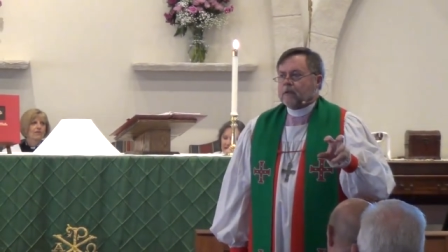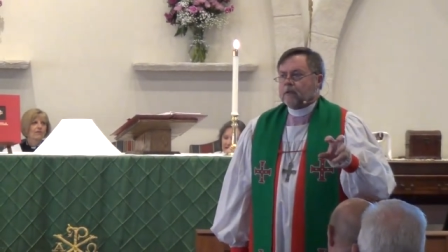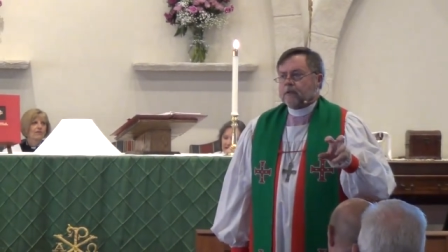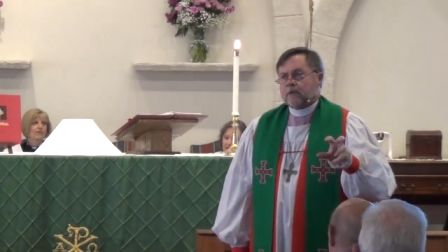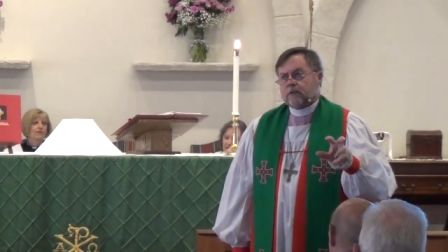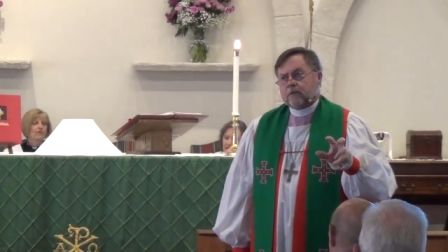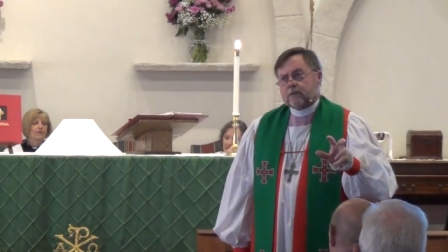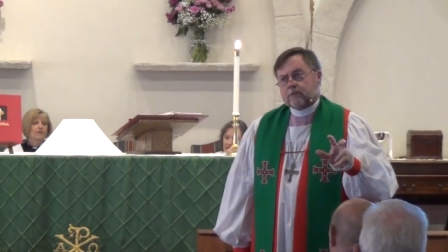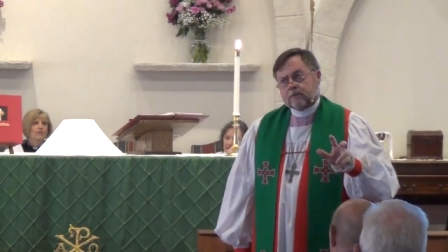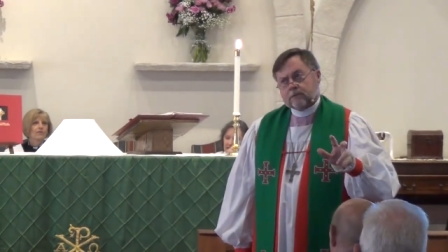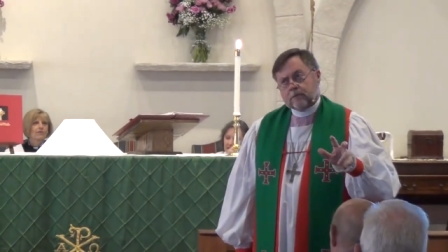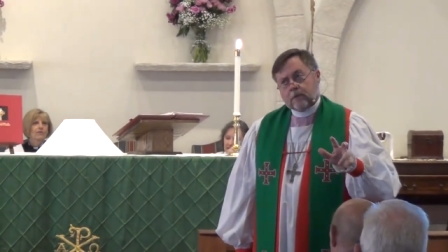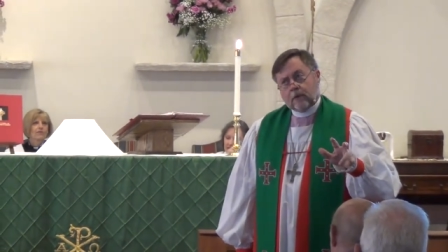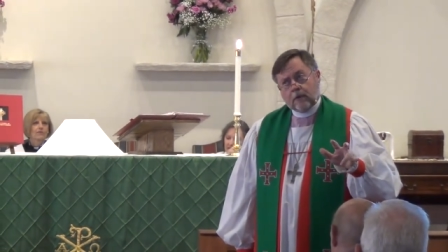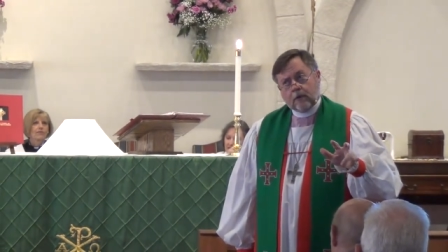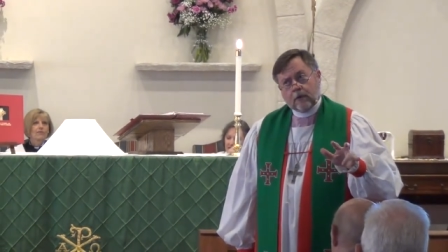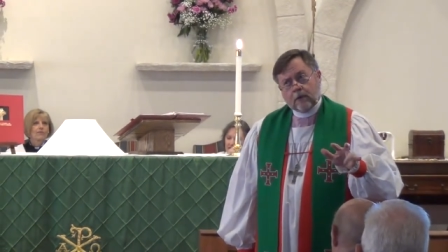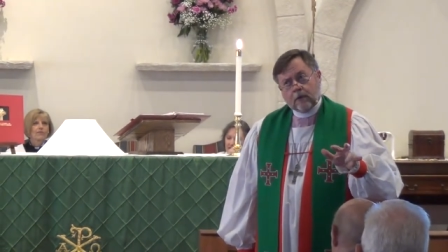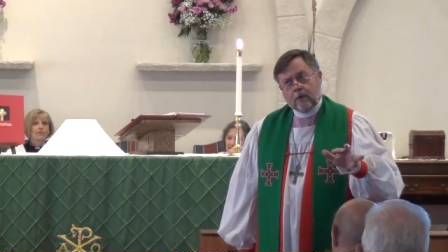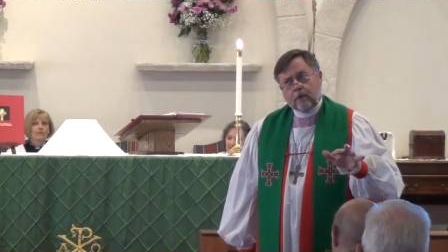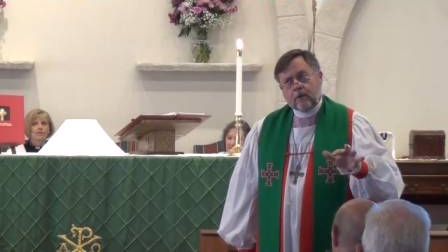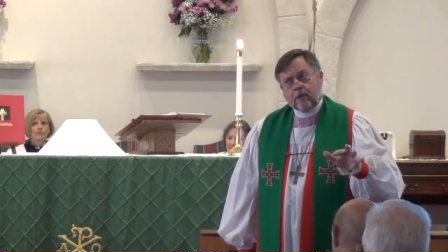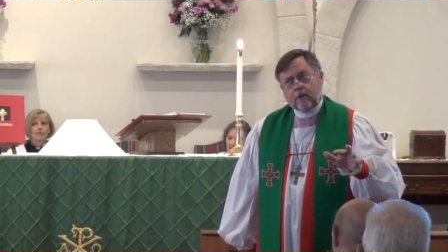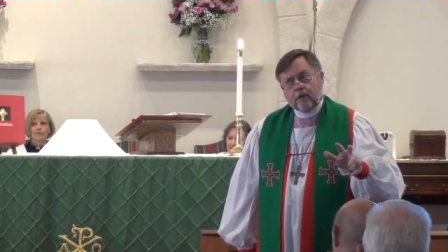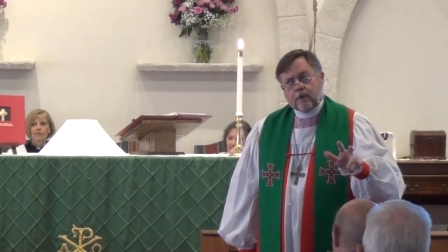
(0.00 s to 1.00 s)

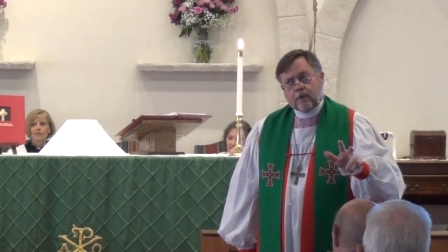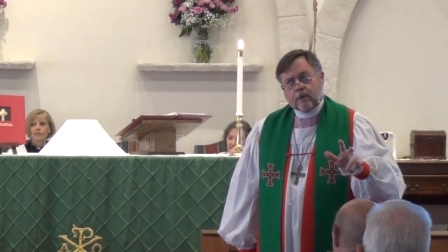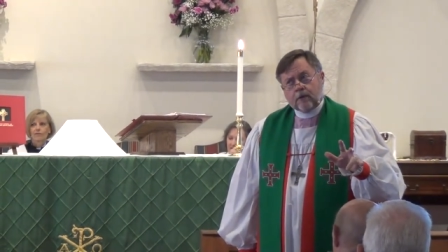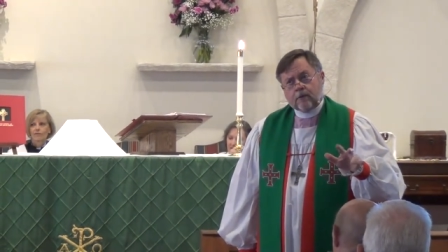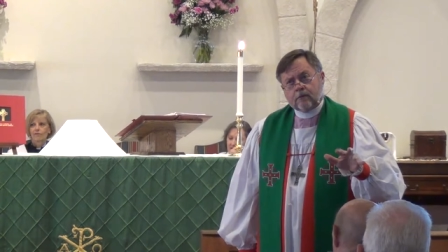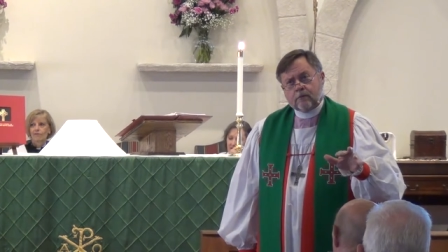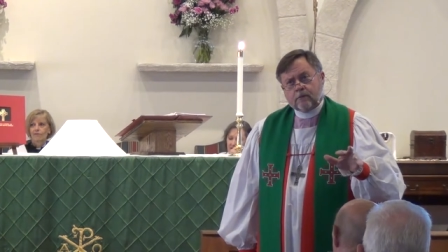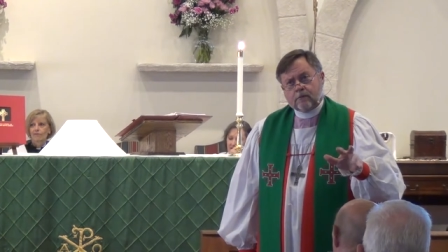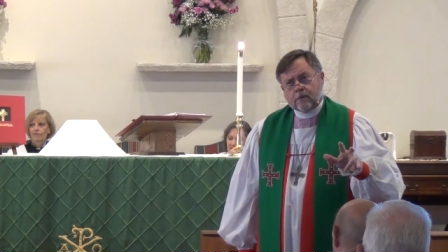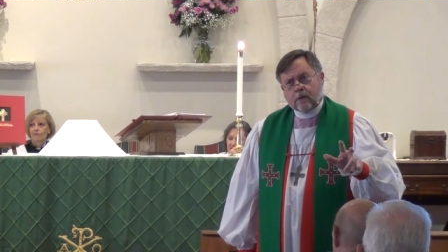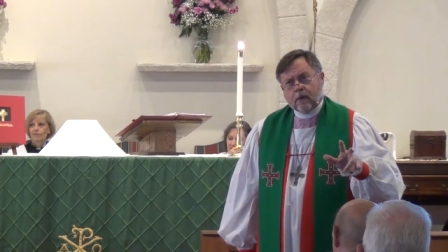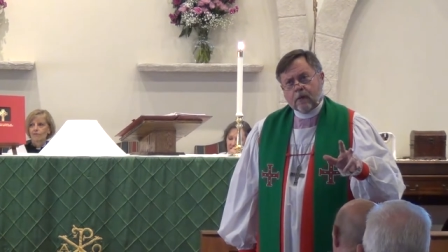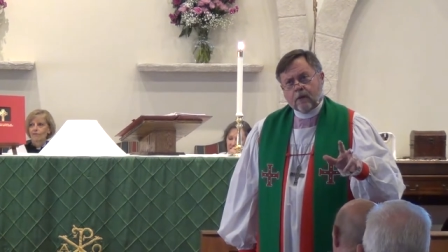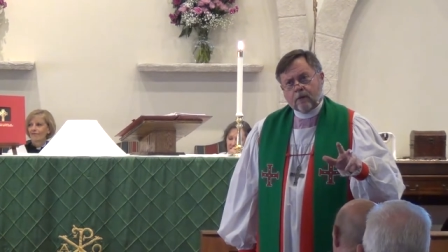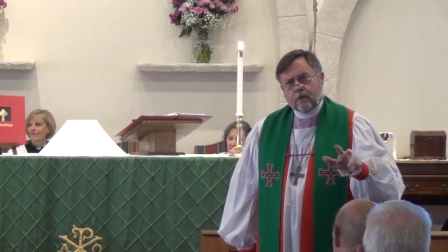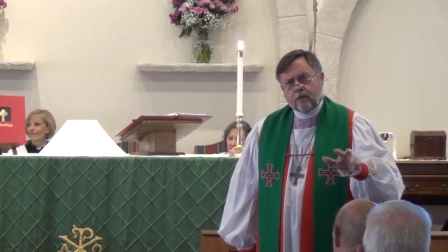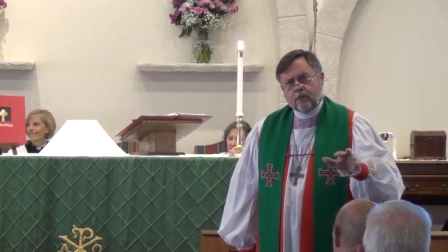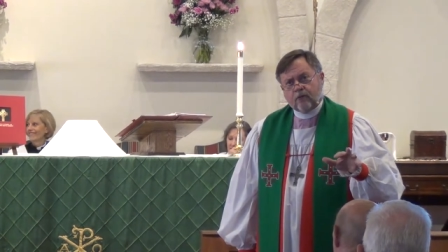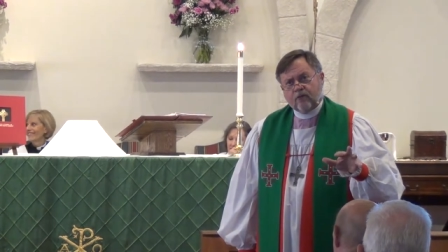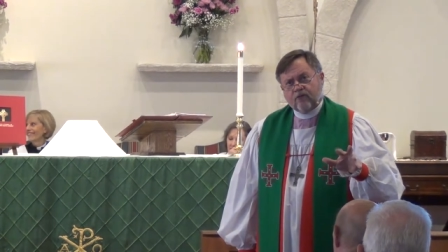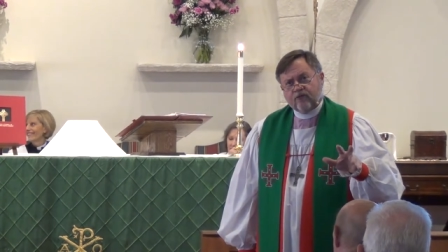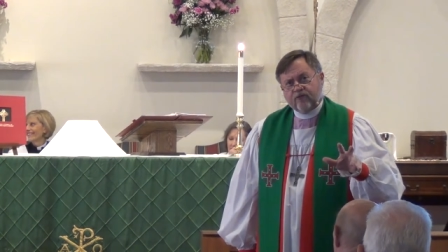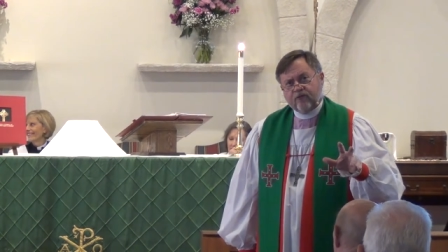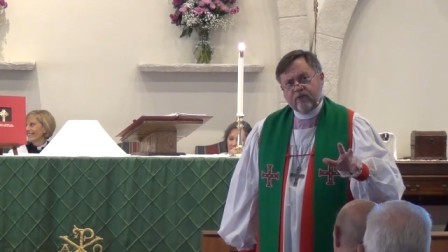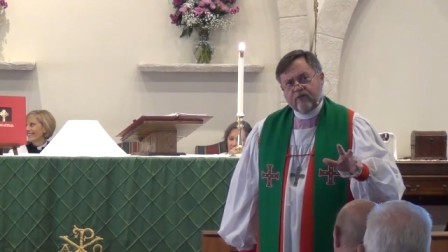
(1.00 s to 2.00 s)
well, I don't
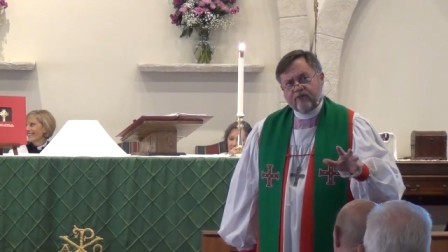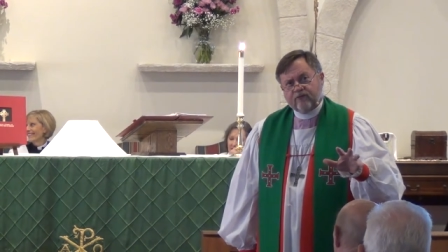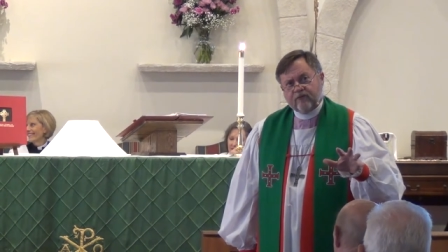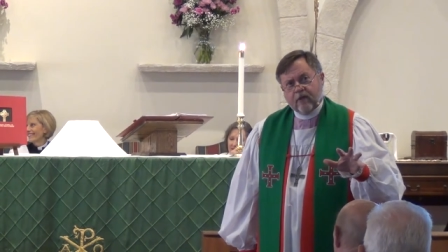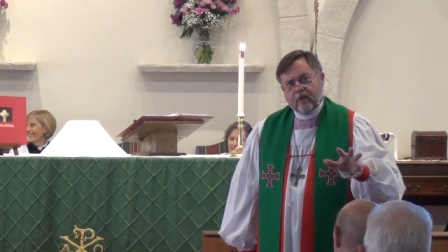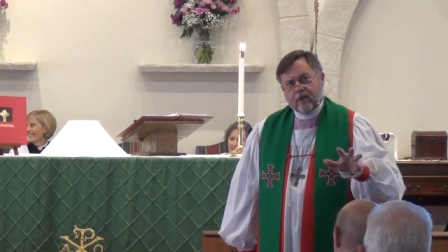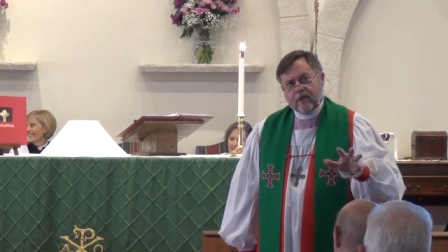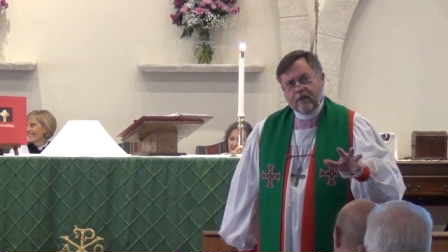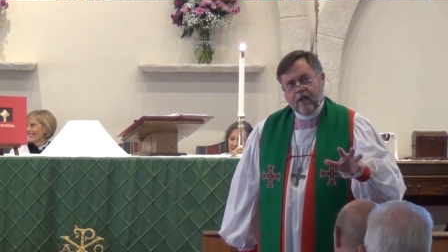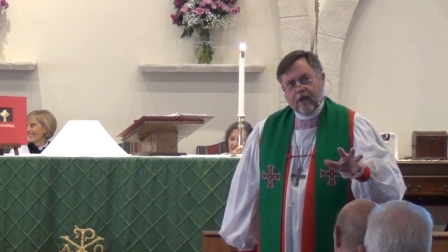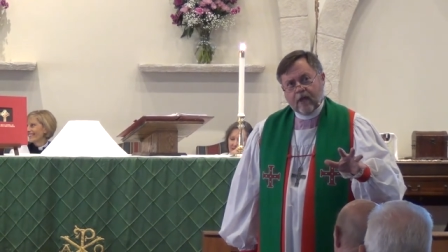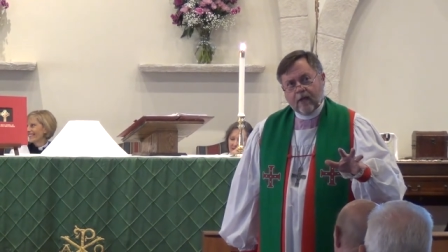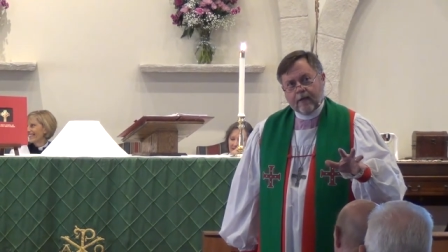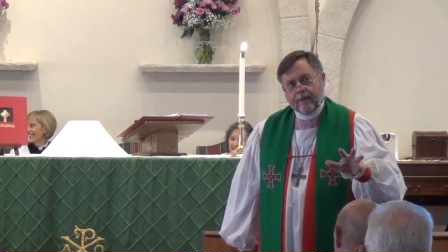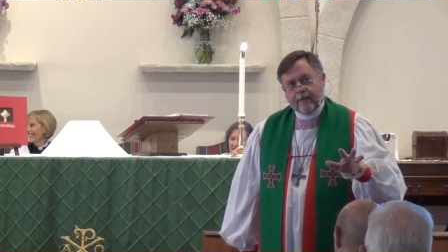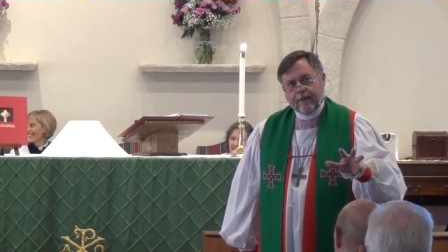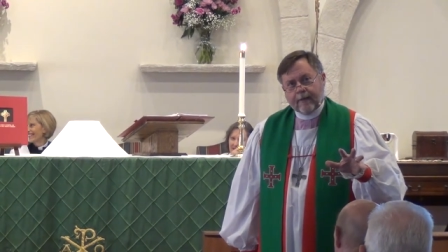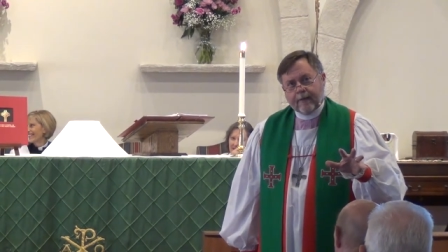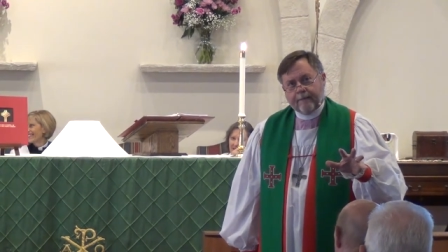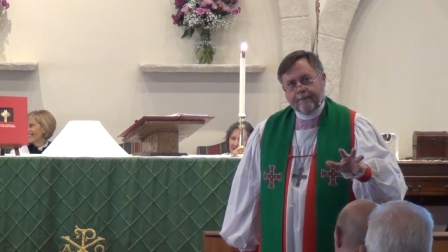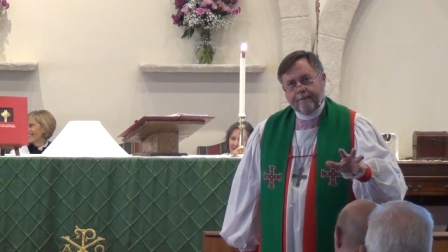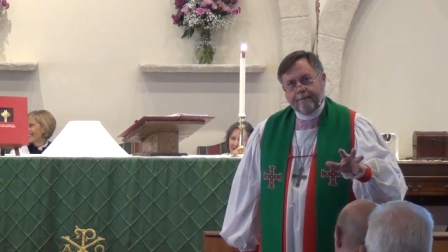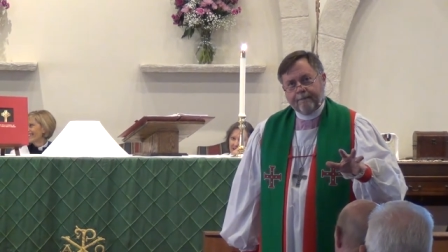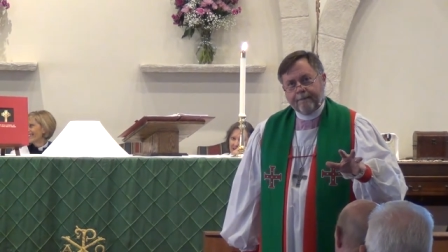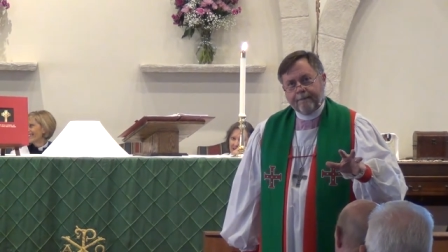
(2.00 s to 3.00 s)
know if we've done that yet.